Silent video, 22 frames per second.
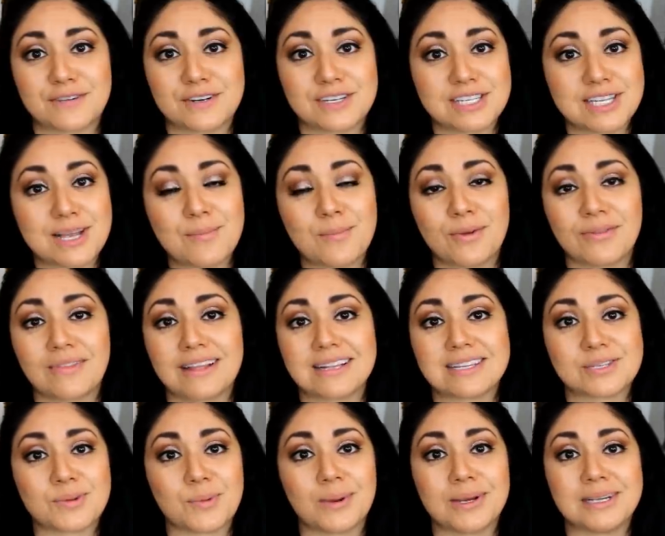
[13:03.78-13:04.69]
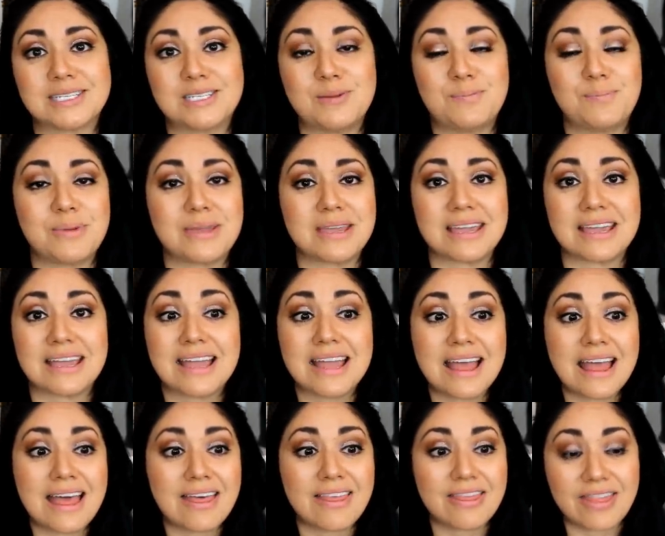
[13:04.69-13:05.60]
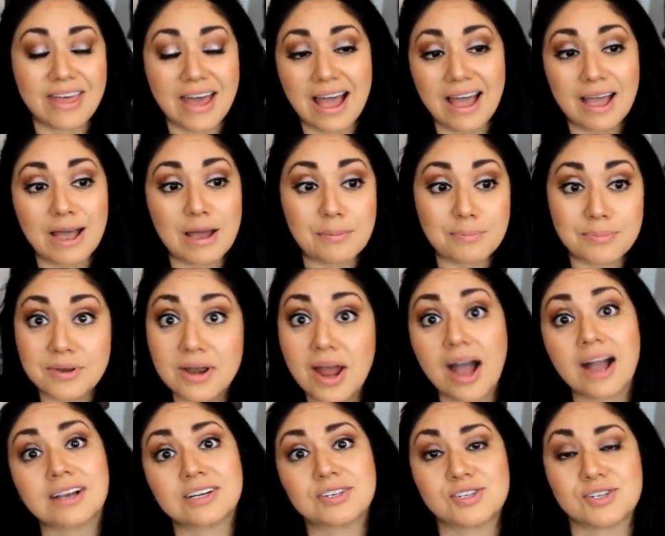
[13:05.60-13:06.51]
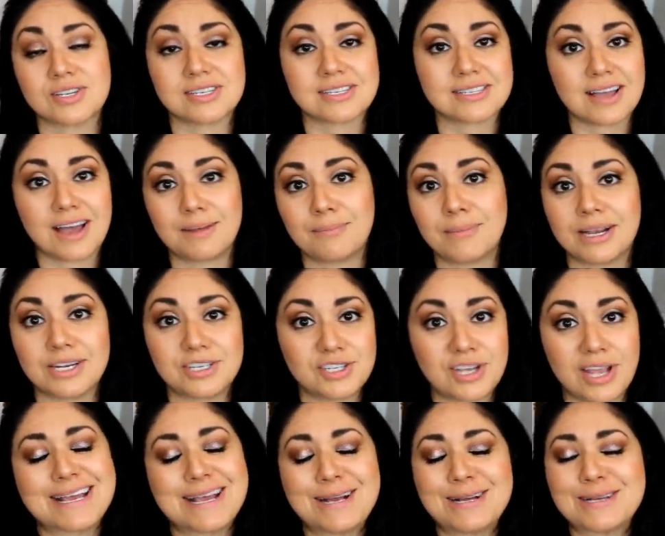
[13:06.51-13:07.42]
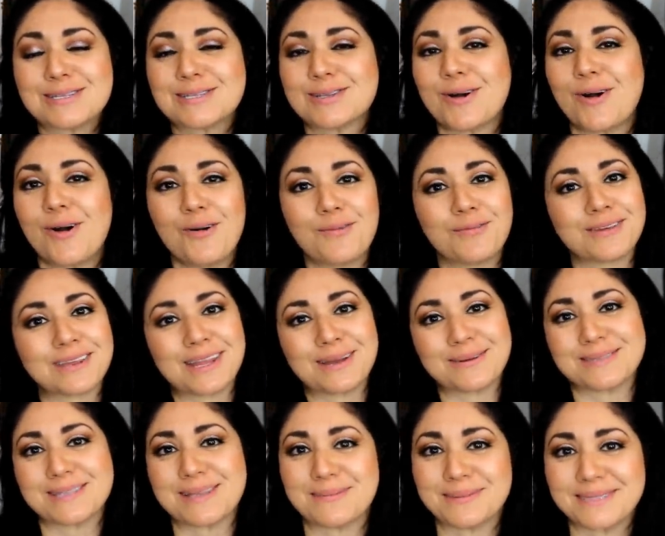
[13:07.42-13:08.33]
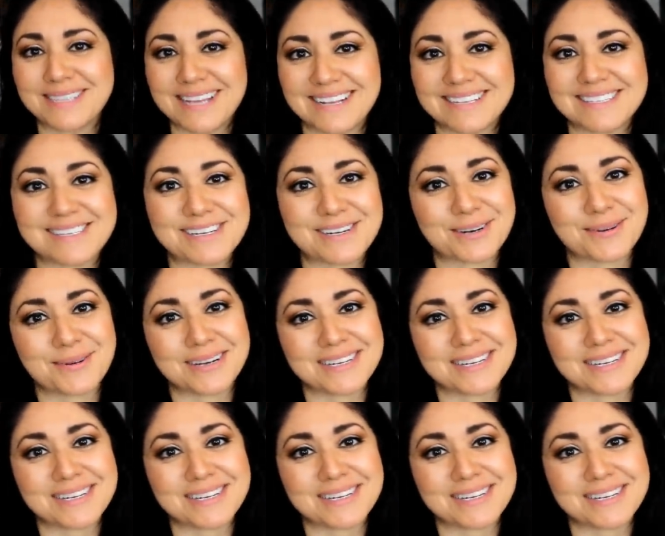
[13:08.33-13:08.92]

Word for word: for someone that's going to be that obnoxious on my channel. So hopefully that was able to answer your